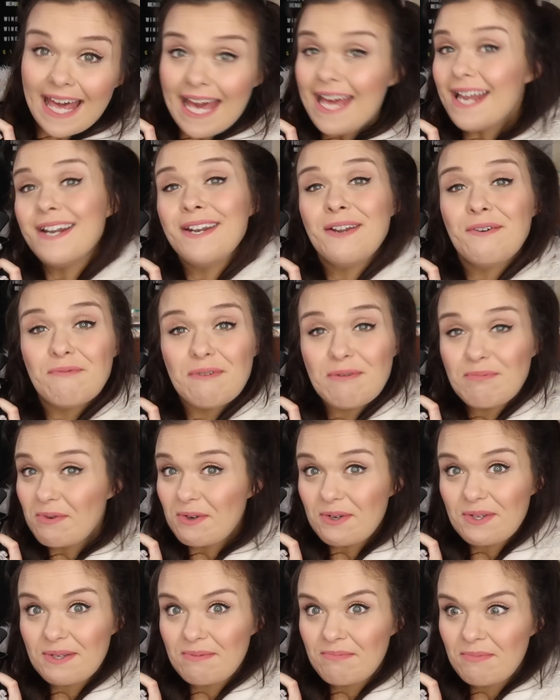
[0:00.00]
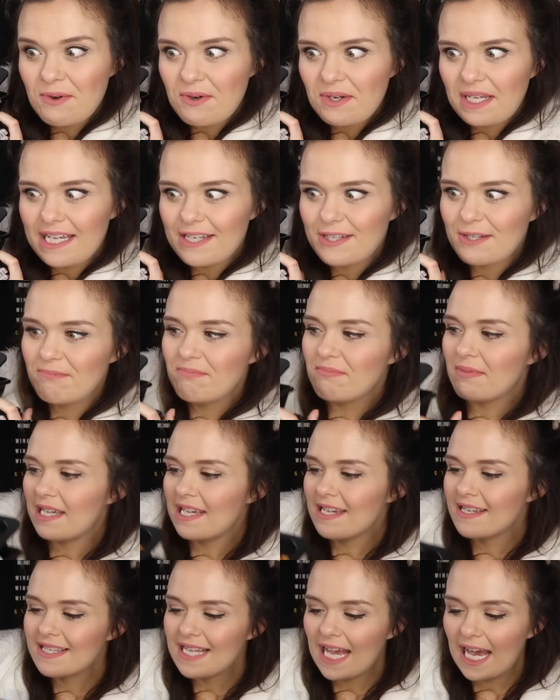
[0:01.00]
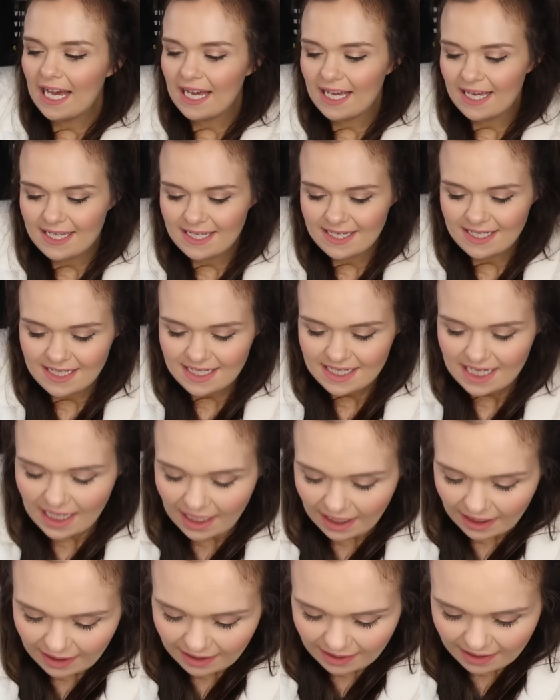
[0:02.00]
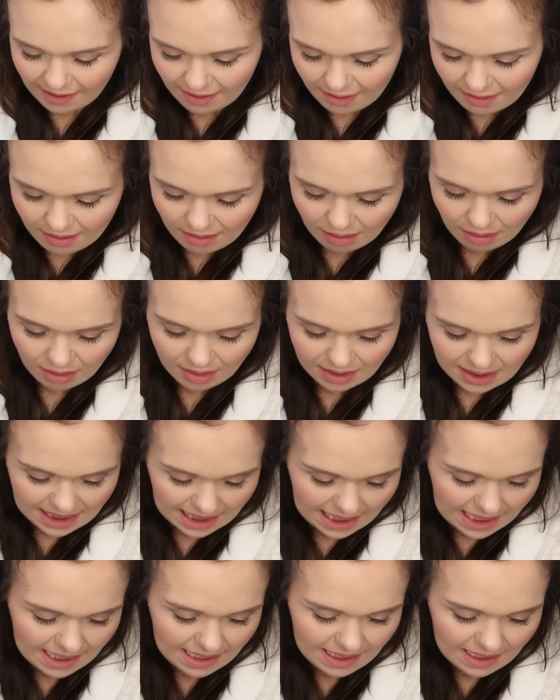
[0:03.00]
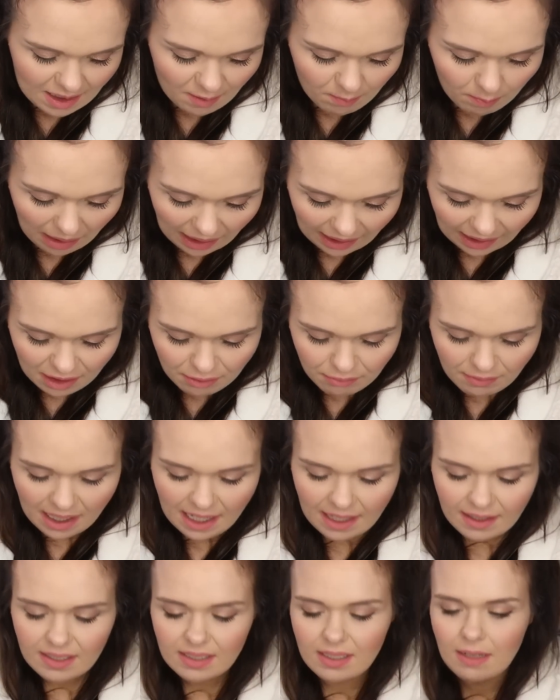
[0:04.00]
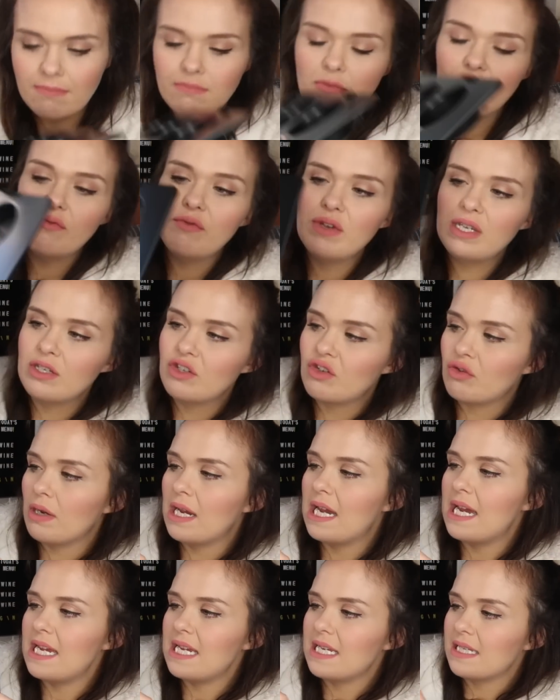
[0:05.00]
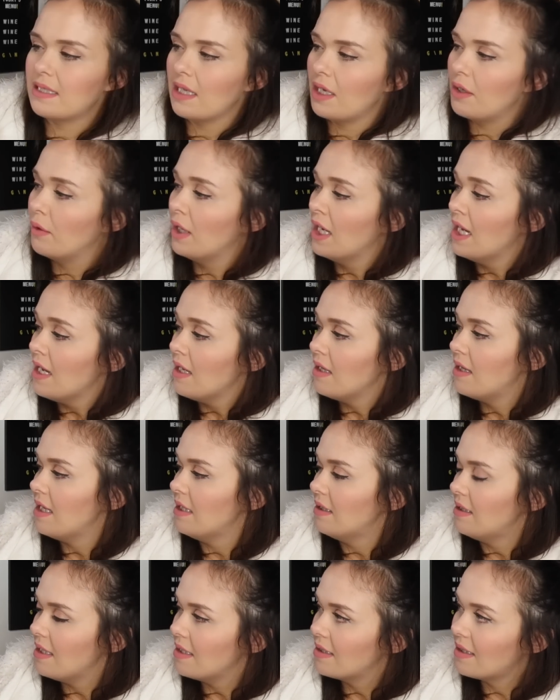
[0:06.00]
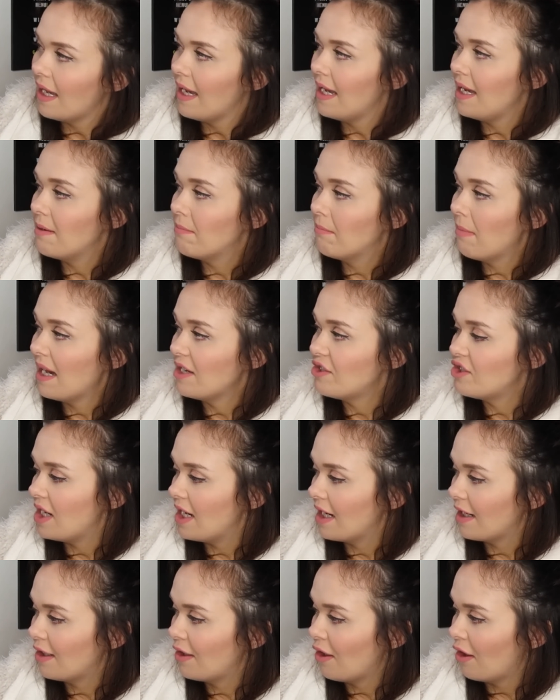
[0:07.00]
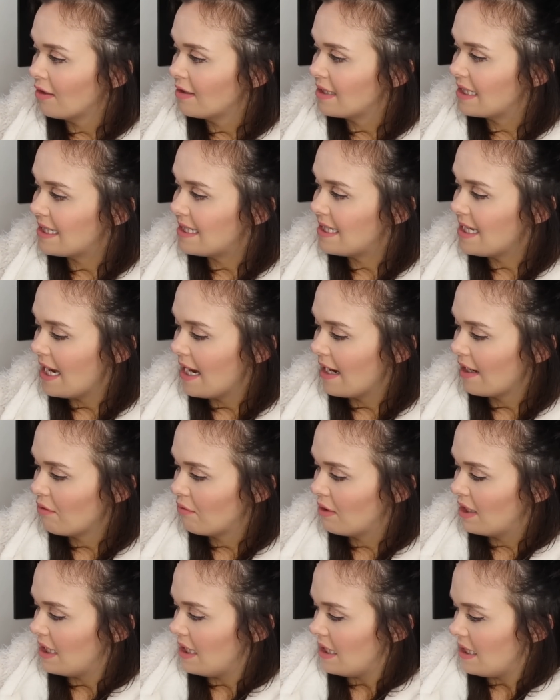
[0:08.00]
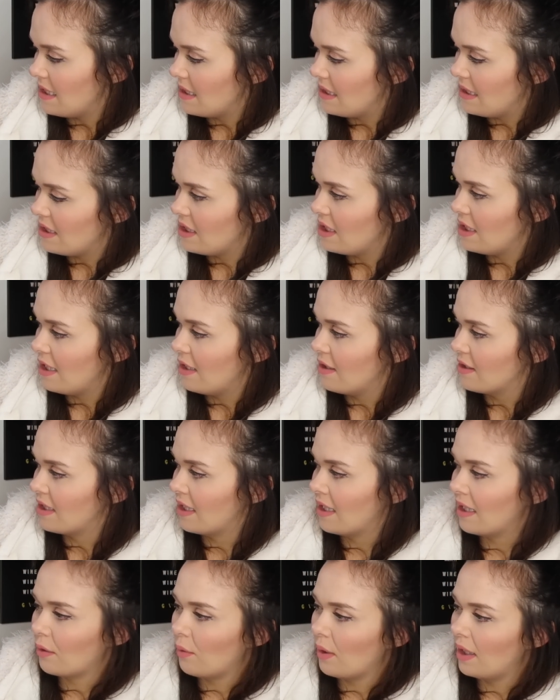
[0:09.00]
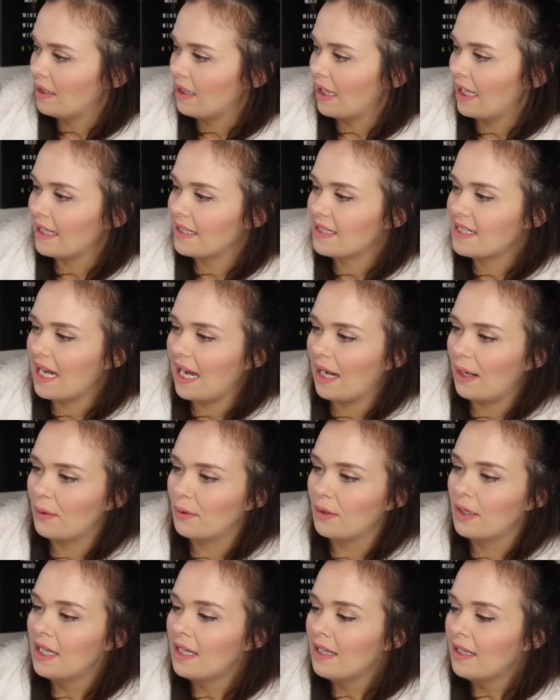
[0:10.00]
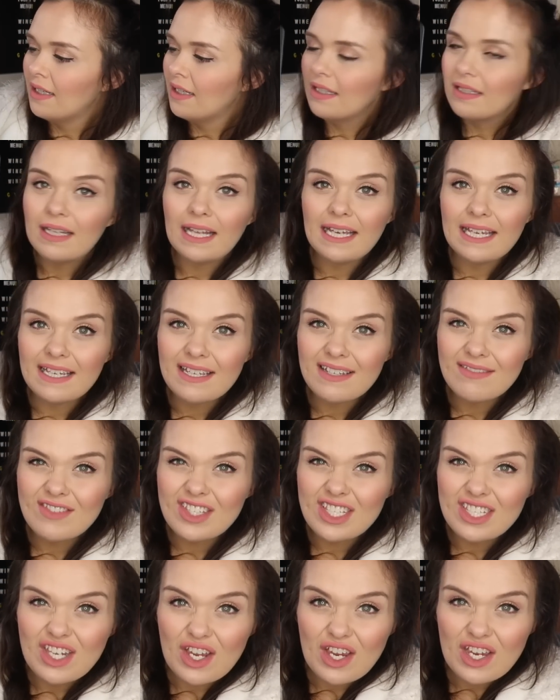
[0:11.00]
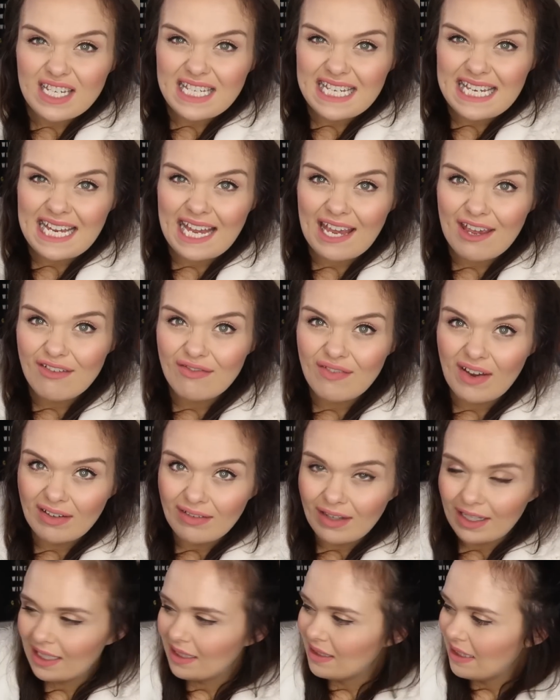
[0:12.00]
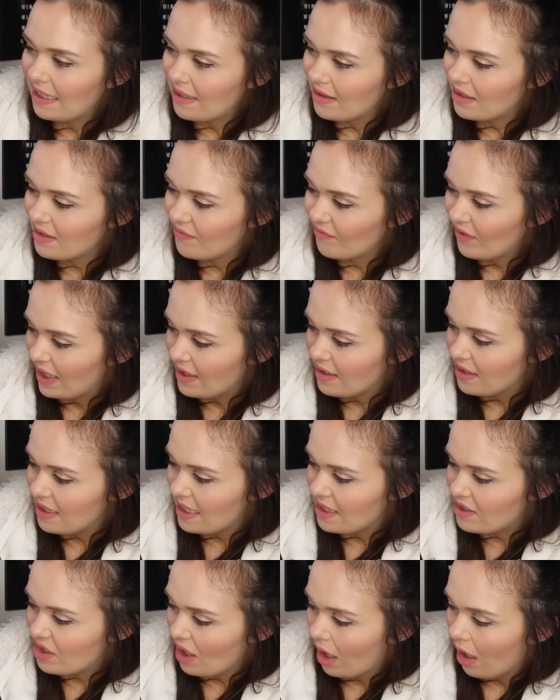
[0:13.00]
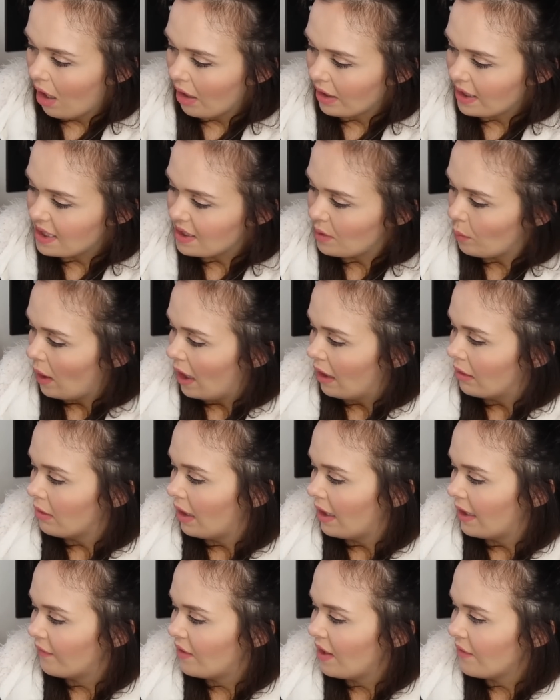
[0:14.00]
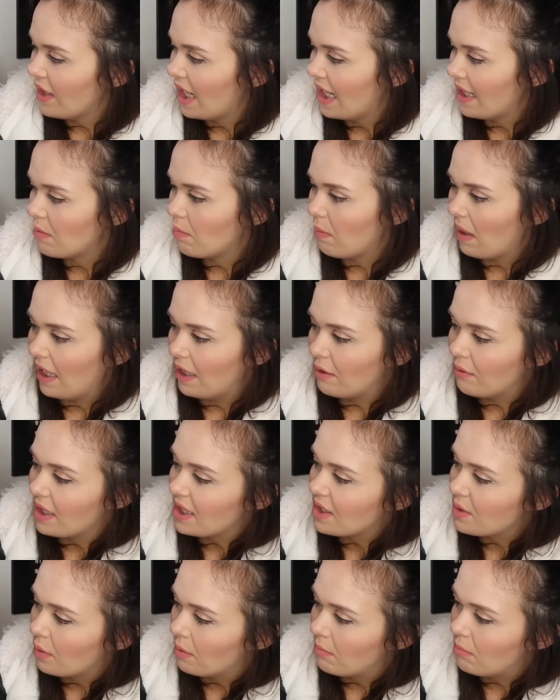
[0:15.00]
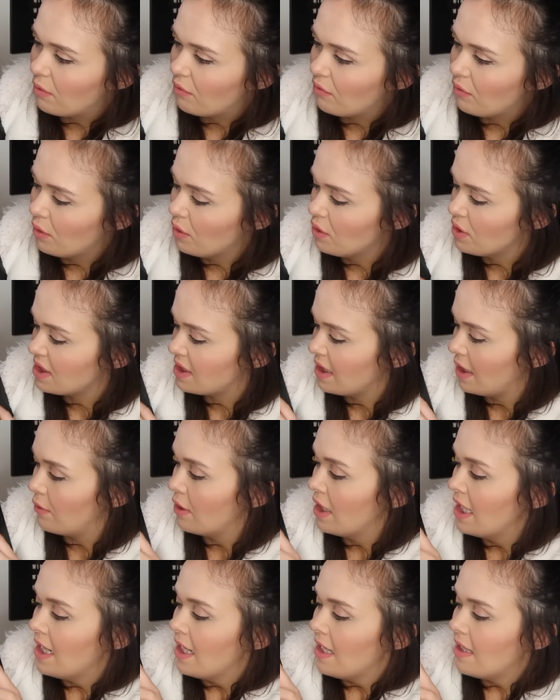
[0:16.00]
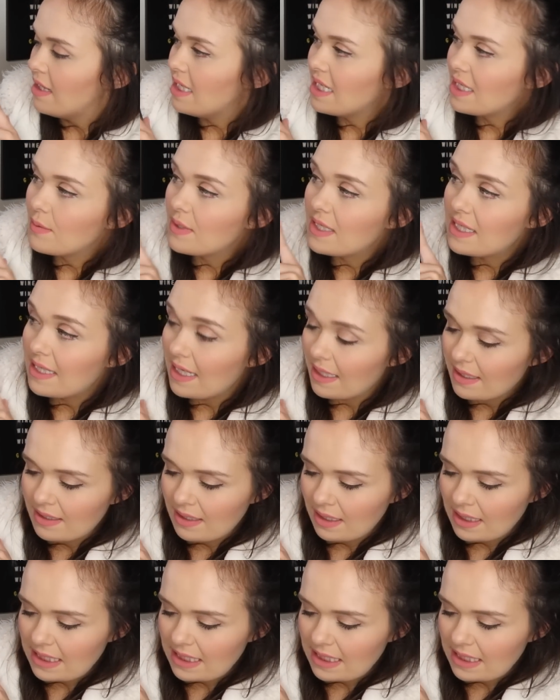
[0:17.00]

Then we bought some more kitchen bits, and I got a Pyrex muffin tray. So this is a magic non-stick, really easy to use, and I quite liked how like sturdy it felt, and I like the fact that they're dark as well, and I've never had a Pyrex one before, so this was six